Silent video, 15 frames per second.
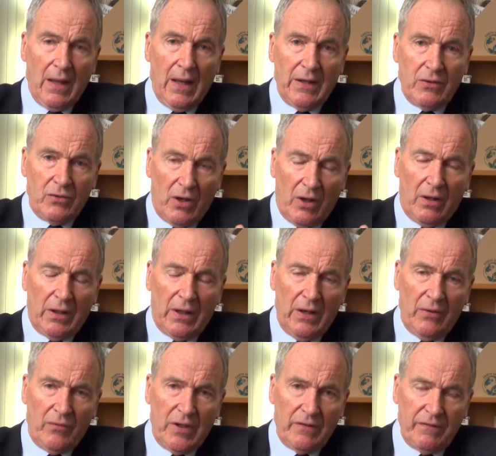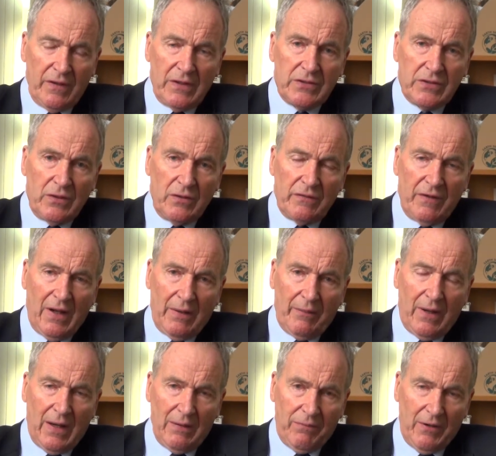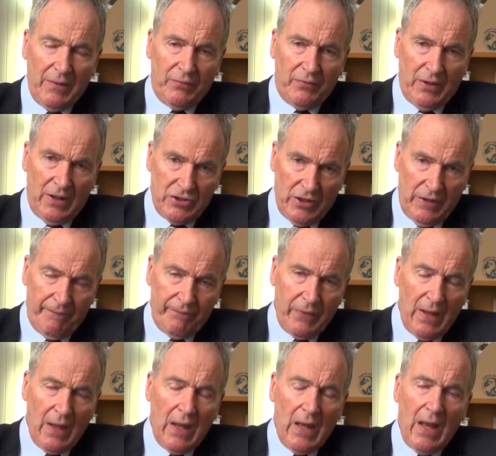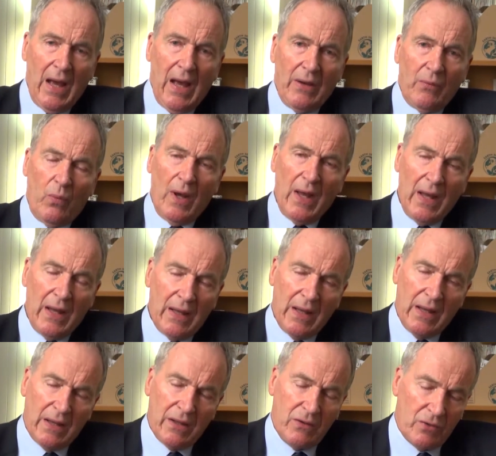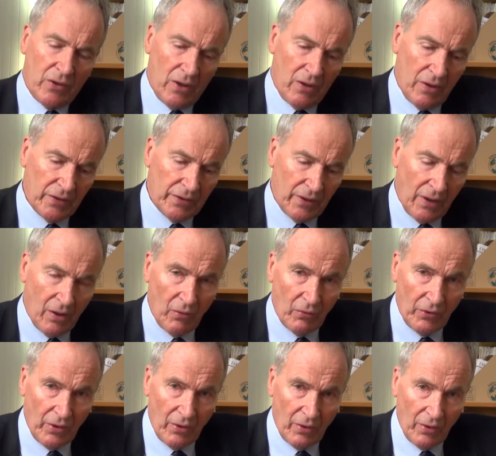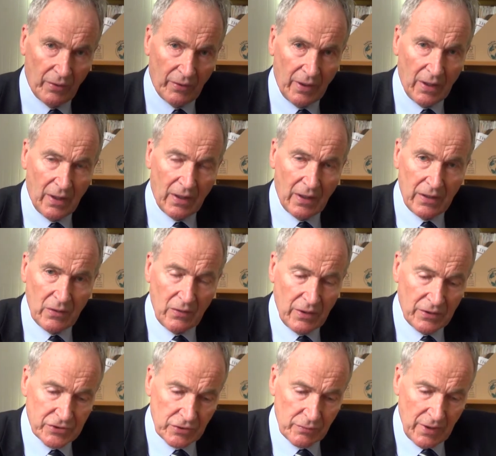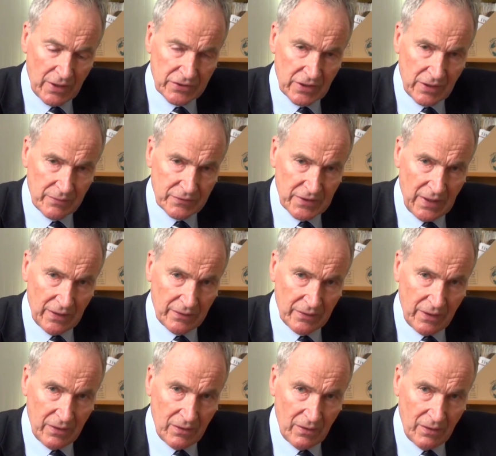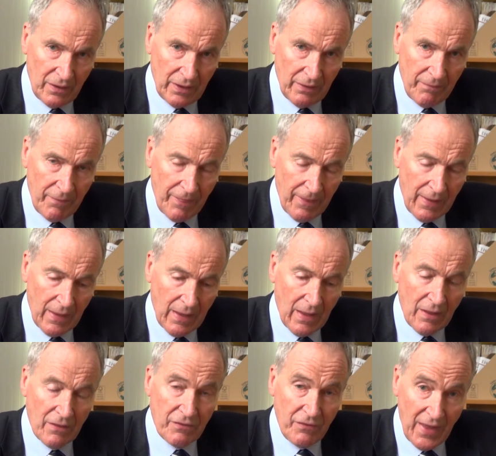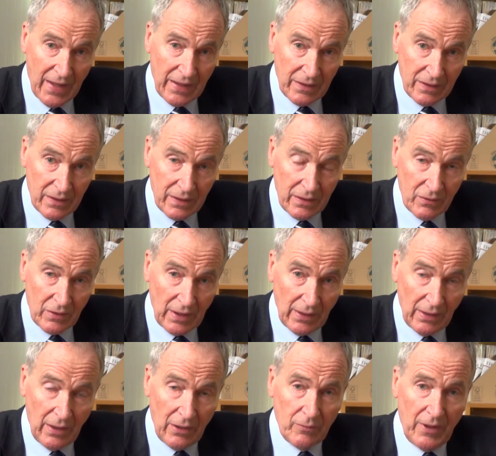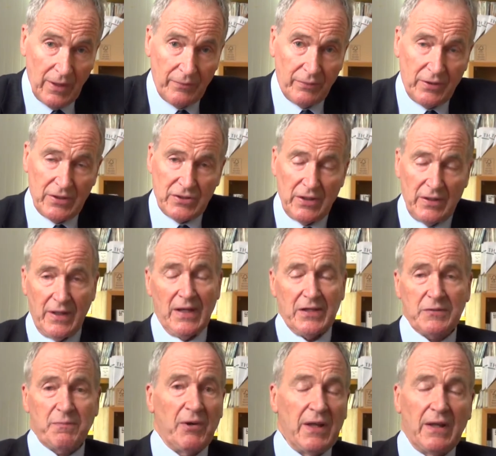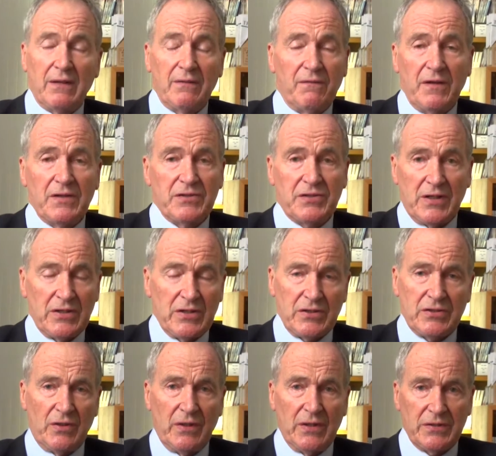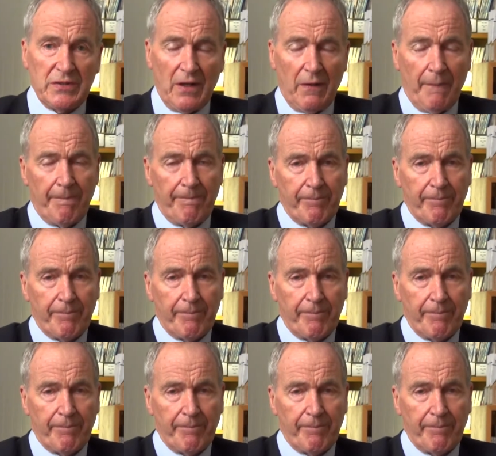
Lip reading: and you can't get rid of it, you develop high blood pressure. And where you can't hold on and too much comes out in the urine, then you get low blood pressure. And that's pretty convincing just on its own.